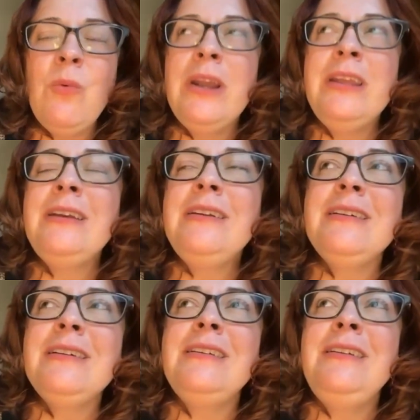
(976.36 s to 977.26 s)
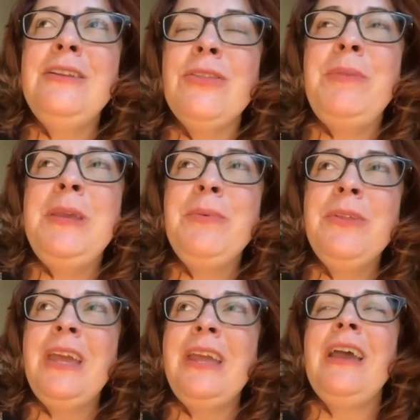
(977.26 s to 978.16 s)
want to, you know, the
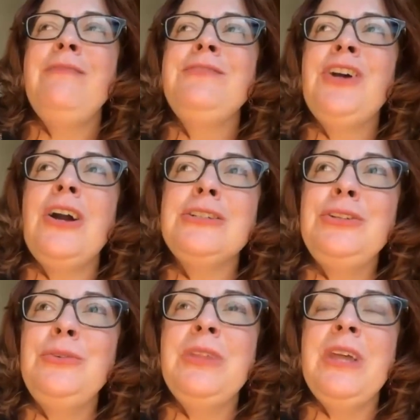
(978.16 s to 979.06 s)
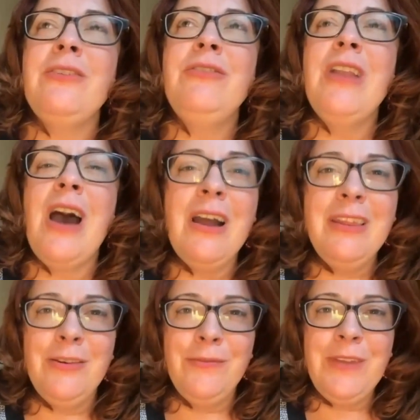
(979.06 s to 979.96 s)
people that I've talked to that are
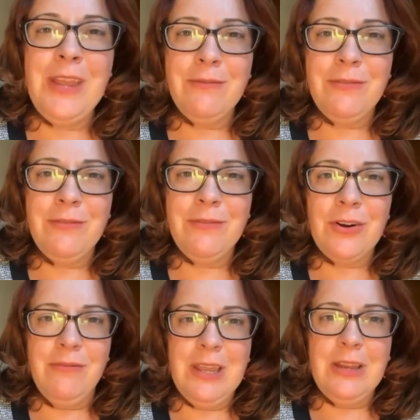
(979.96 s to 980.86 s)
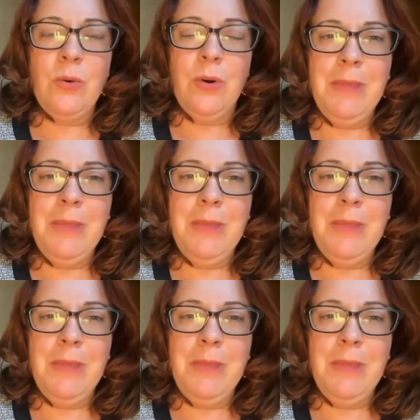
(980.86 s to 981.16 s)
not in favor of it,